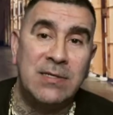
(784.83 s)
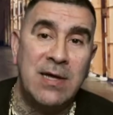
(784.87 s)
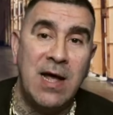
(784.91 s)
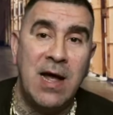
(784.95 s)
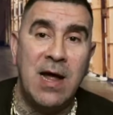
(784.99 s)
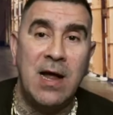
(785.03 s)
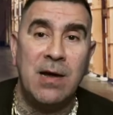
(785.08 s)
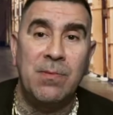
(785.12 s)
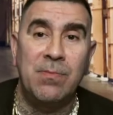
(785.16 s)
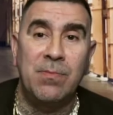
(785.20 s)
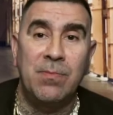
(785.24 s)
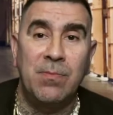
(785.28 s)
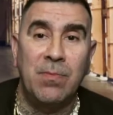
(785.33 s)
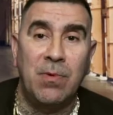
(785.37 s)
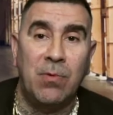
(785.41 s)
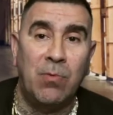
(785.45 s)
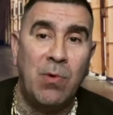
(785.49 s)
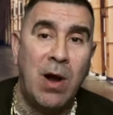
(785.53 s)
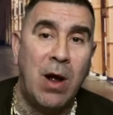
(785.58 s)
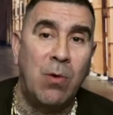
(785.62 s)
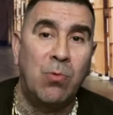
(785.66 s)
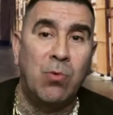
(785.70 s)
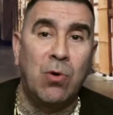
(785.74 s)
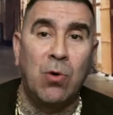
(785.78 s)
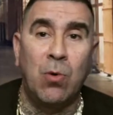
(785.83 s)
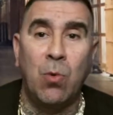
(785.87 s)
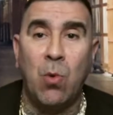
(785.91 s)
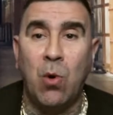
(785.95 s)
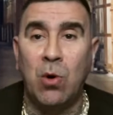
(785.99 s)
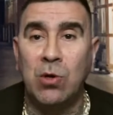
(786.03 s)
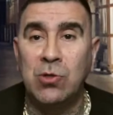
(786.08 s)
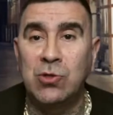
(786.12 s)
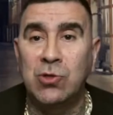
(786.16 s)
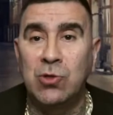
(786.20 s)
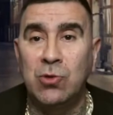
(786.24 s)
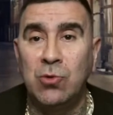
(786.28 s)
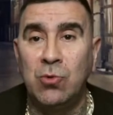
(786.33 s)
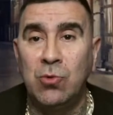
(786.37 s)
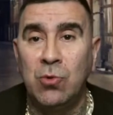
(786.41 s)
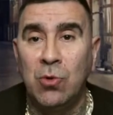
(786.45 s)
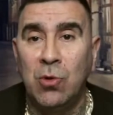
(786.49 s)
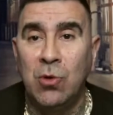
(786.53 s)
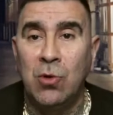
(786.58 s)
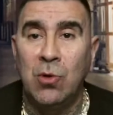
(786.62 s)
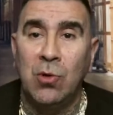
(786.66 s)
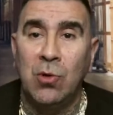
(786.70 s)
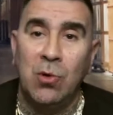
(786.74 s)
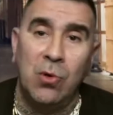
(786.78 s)
time, around World War
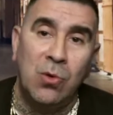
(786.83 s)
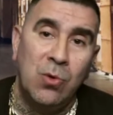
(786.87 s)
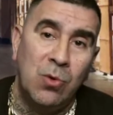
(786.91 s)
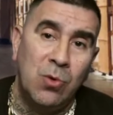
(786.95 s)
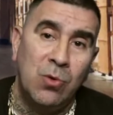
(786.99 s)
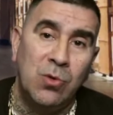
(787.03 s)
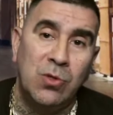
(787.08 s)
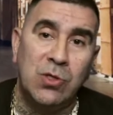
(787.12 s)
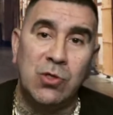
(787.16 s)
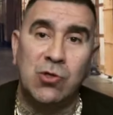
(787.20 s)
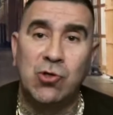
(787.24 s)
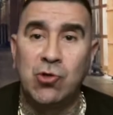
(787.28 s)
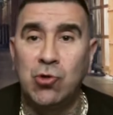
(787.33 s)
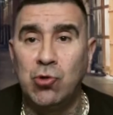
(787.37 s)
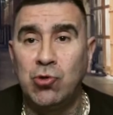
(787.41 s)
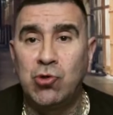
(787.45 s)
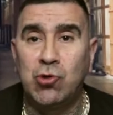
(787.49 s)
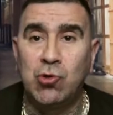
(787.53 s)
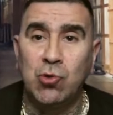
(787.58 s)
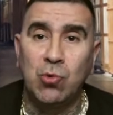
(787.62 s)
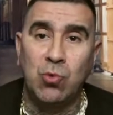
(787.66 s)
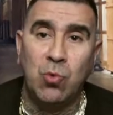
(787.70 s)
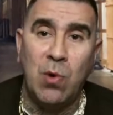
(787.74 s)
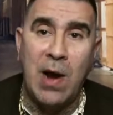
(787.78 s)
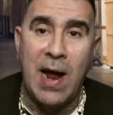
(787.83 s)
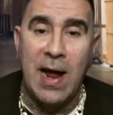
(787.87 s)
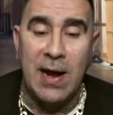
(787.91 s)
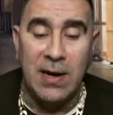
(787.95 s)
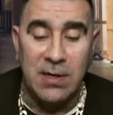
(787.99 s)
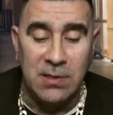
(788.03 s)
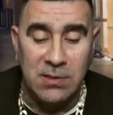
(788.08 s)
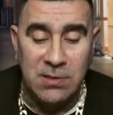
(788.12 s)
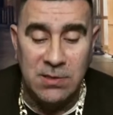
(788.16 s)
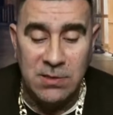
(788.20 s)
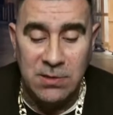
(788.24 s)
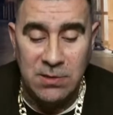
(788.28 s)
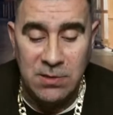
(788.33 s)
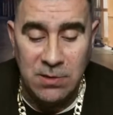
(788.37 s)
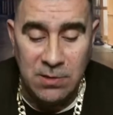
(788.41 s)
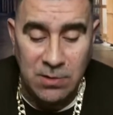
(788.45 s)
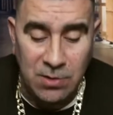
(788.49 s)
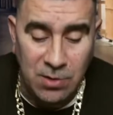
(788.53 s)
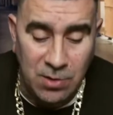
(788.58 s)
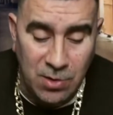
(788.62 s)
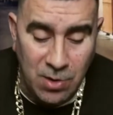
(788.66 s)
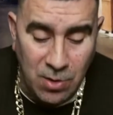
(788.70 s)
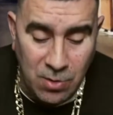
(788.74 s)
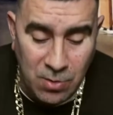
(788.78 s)
II, the Zoot Suit riots,
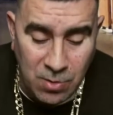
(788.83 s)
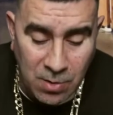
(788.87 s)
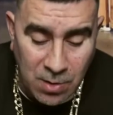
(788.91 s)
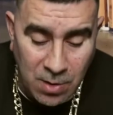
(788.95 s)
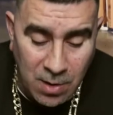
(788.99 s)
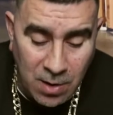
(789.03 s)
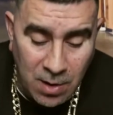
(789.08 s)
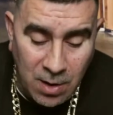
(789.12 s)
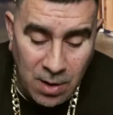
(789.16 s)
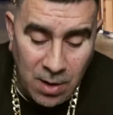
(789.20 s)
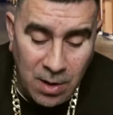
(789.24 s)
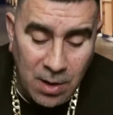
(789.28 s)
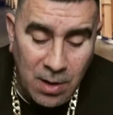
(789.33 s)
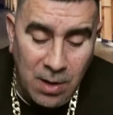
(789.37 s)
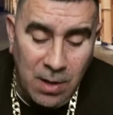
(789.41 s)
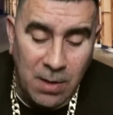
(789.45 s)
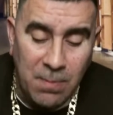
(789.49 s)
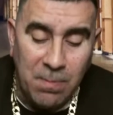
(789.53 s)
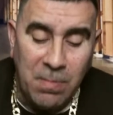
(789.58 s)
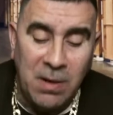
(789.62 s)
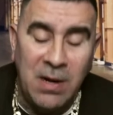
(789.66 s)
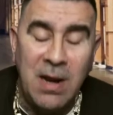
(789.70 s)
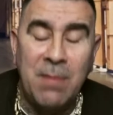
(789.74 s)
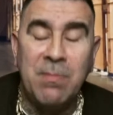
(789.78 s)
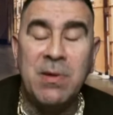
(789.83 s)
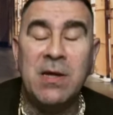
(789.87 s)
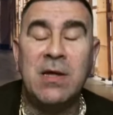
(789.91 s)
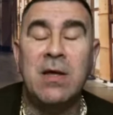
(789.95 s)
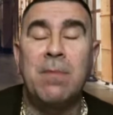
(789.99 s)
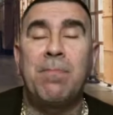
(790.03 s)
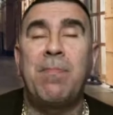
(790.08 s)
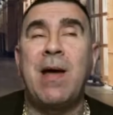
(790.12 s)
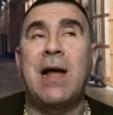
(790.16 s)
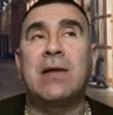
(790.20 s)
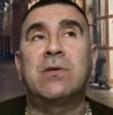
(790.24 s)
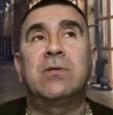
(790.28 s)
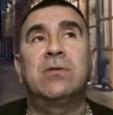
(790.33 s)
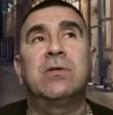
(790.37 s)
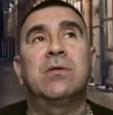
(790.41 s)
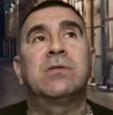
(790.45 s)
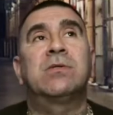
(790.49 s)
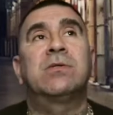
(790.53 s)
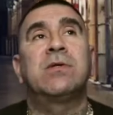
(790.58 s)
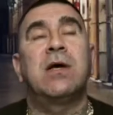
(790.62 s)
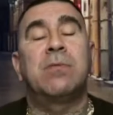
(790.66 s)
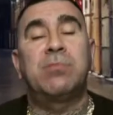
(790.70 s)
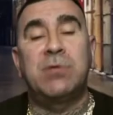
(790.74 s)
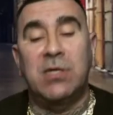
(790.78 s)
you know. But let me get back to the
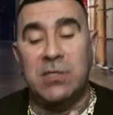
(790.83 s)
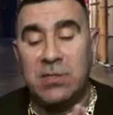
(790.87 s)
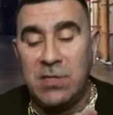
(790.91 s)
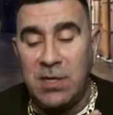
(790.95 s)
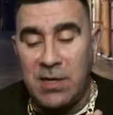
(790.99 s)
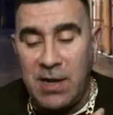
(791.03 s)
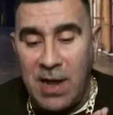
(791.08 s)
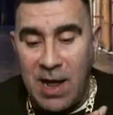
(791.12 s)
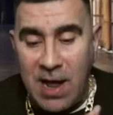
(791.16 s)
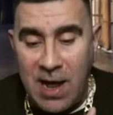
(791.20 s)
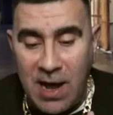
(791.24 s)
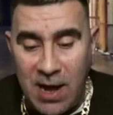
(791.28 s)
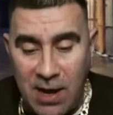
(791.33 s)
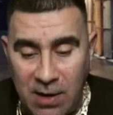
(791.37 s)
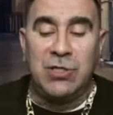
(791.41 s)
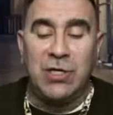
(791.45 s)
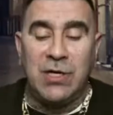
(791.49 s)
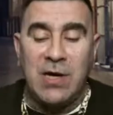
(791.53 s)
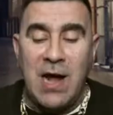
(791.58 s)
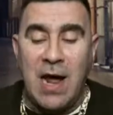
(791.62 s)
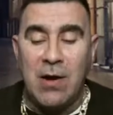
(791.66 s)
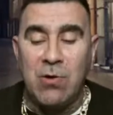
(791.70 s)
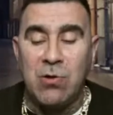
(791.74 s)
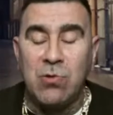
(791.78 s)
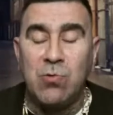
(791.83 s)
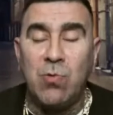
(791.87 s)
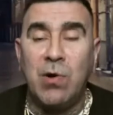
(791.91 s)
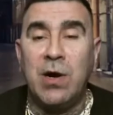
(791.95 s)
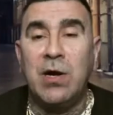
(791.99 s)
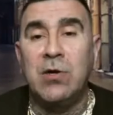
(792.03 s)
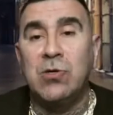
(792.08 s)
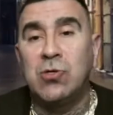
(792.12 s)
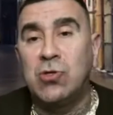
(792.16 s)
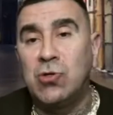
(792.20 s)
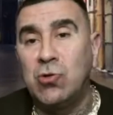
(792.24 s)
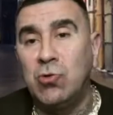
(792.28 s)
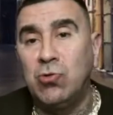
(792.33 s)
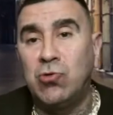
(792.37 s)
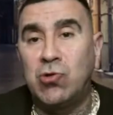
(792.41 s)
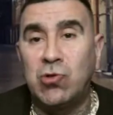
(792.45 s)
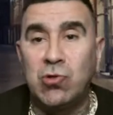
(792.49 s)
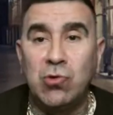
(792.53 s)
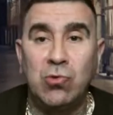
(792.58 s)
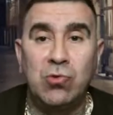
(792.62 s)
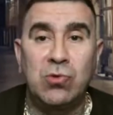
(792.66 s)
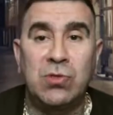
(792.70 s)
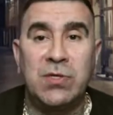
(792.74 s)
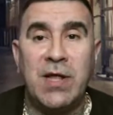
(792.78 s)
subject at hand. Chicanos wearing Zoot
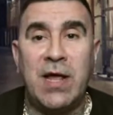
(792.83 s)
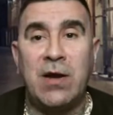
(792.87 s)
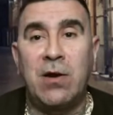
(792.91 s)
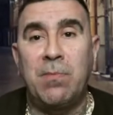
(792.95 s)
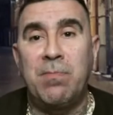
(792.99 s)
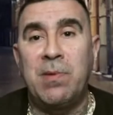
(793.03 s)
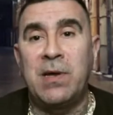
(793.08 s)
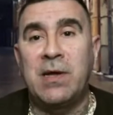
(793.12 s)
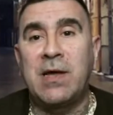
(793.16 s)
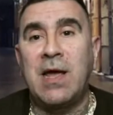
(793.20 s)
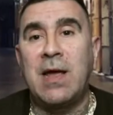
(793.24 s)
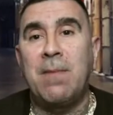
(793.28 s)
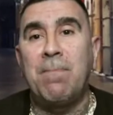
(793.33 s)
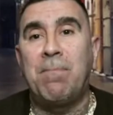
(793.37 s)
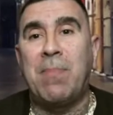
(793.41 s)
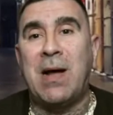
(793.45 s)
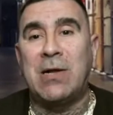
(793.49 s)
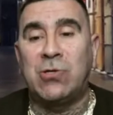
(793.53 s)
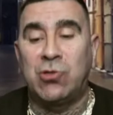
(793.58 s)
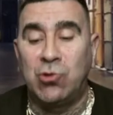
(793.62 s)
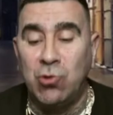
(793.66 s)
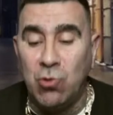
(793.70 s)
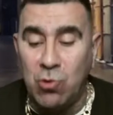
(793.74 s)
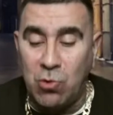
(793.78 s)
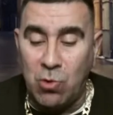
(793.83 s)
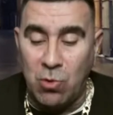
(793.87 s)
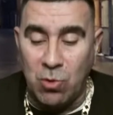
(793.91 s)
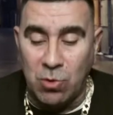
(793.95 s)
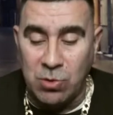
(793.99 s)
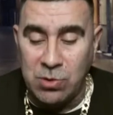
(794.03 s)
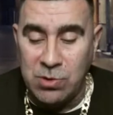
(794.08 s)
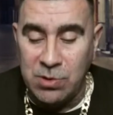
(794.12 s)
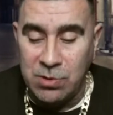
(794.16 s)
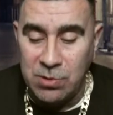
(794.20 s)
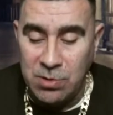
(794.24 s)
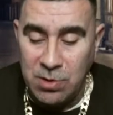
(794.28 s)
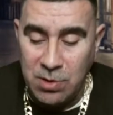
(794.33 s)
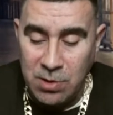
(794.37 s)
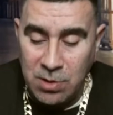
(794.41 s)
Suits later became Pachucos.